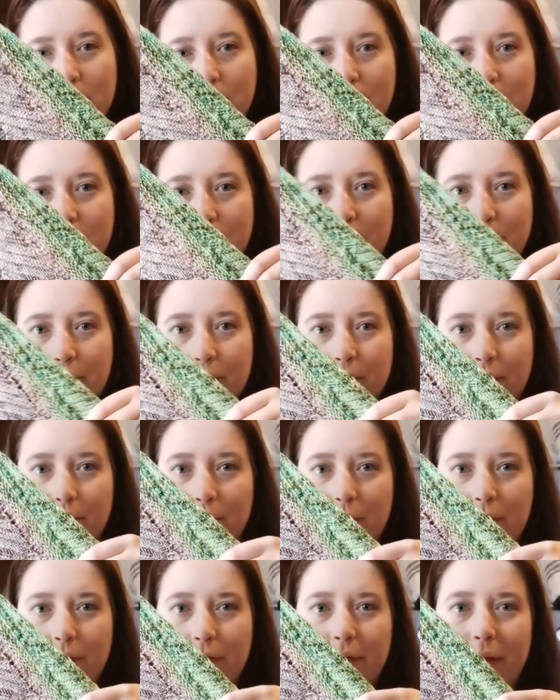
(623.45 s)
We'll go through
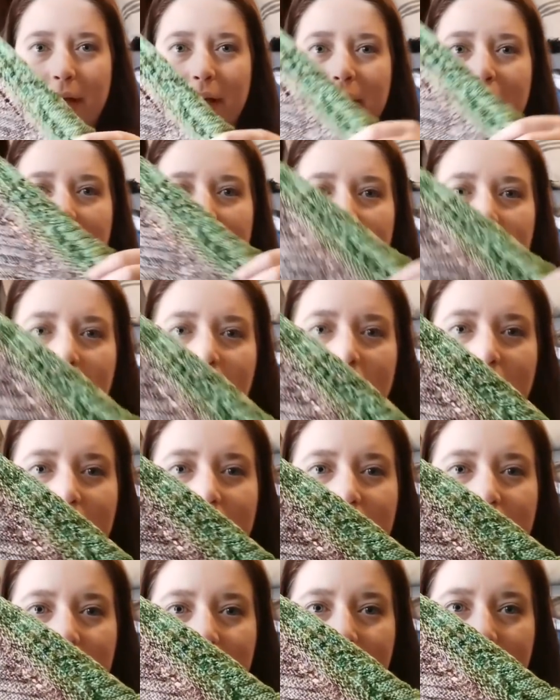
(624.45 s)
the whole thing.
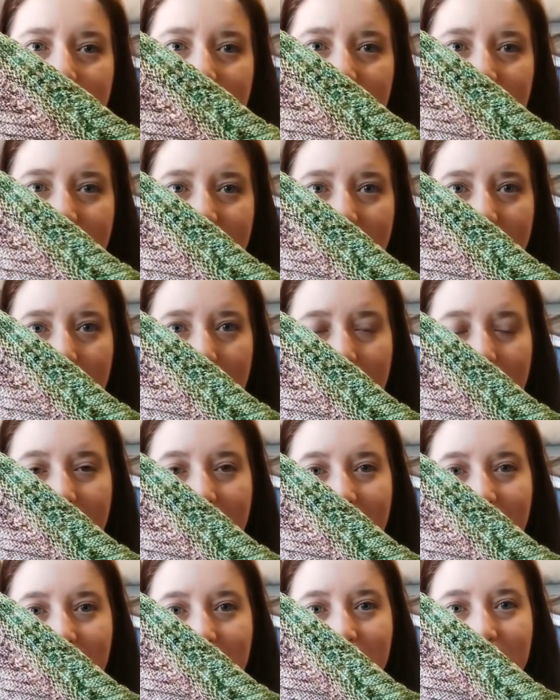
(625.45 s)
So this is day
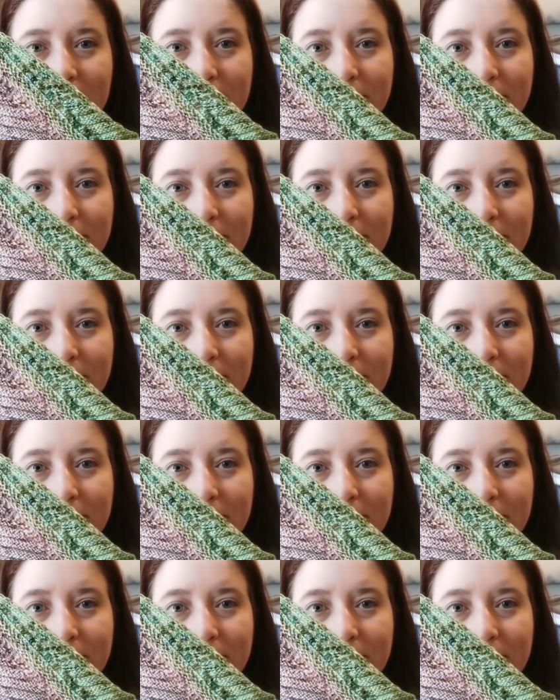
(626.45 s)
1.